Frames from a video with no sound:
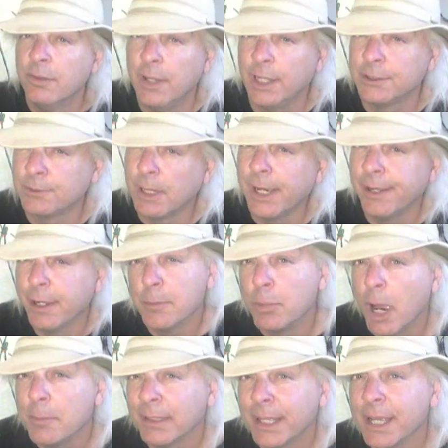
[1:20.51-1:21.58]
That's right, a
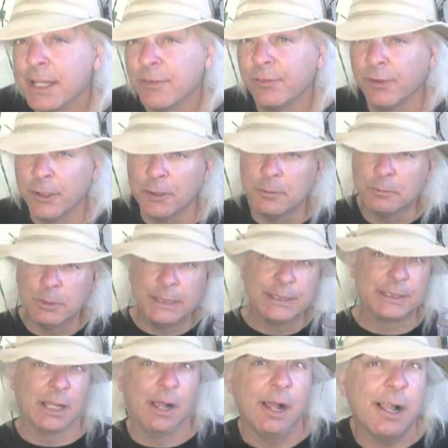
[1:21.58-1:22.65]
propaganda film
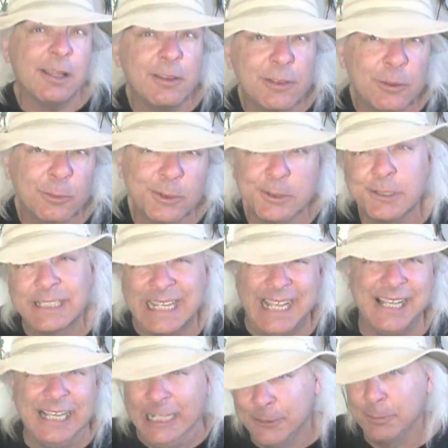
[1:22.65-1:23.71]
which all of the world's
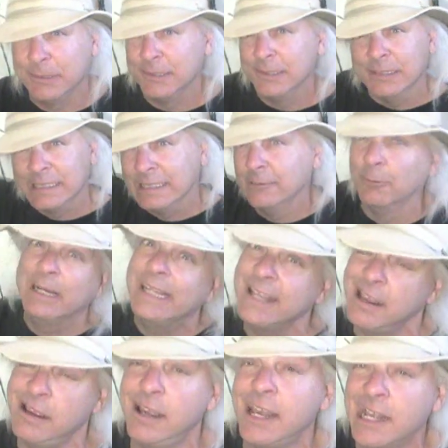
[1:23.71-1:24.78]
experts, when
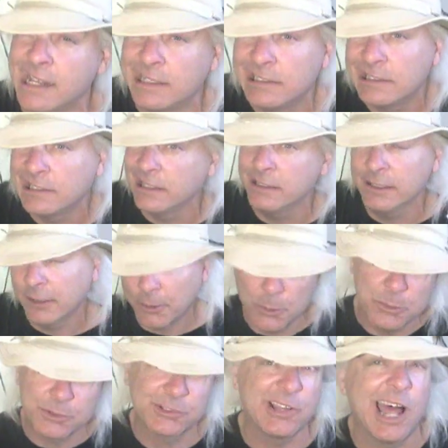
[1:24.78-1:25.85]
asked,
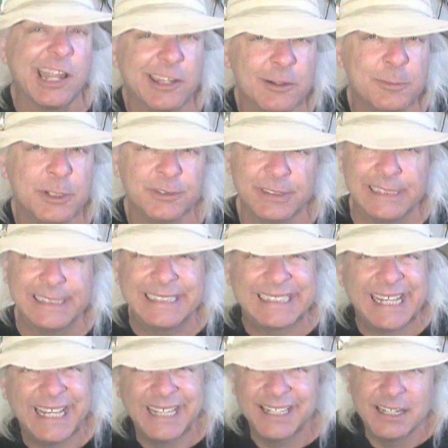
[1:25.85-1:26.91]
who saw the movie,
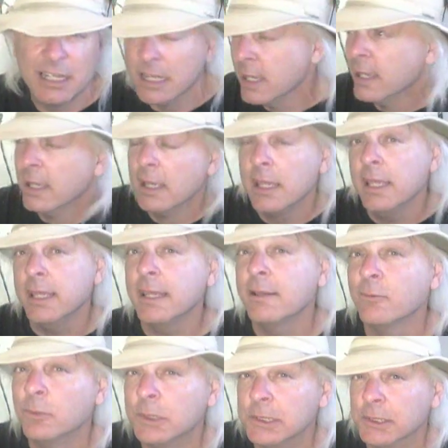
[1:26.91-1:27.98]
said
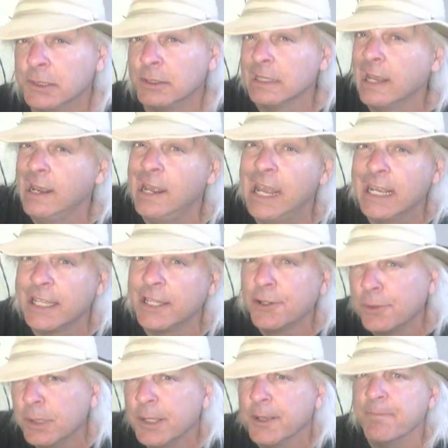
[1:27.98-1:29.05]
it was
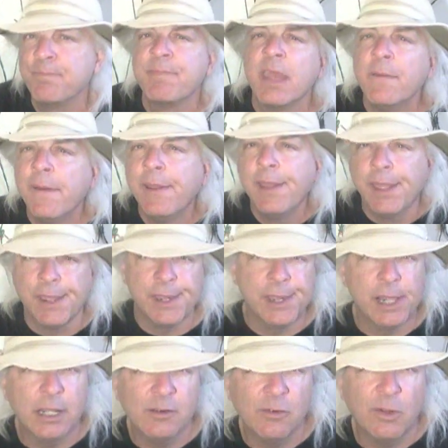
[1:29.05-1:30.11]
accurate. A
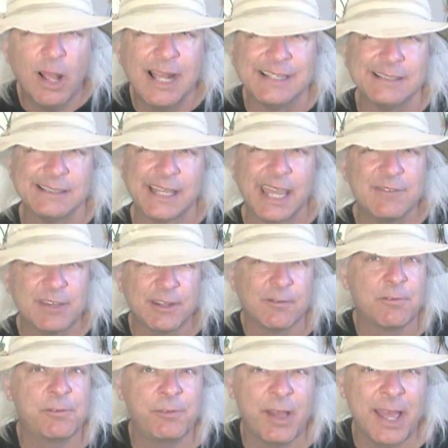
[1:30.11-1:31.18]
hell of a lot gave
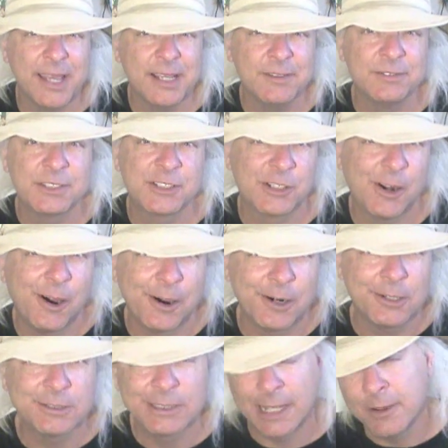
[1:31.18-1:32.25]
it 5
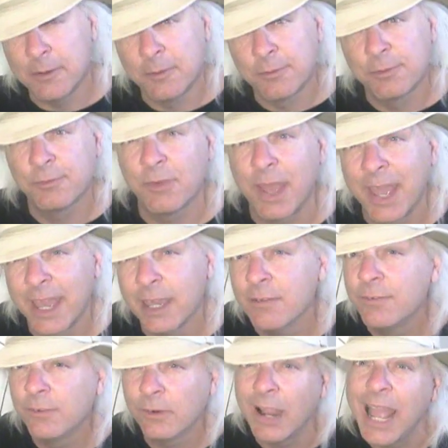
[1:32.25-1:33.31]
stars out of
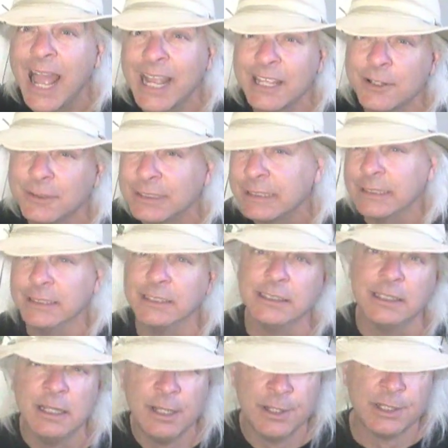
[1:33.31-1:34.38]
5 for
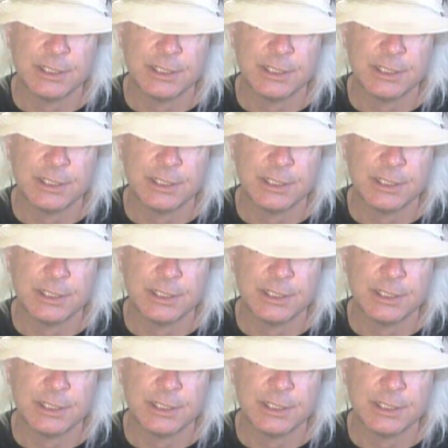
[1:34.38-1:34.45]
accuracy.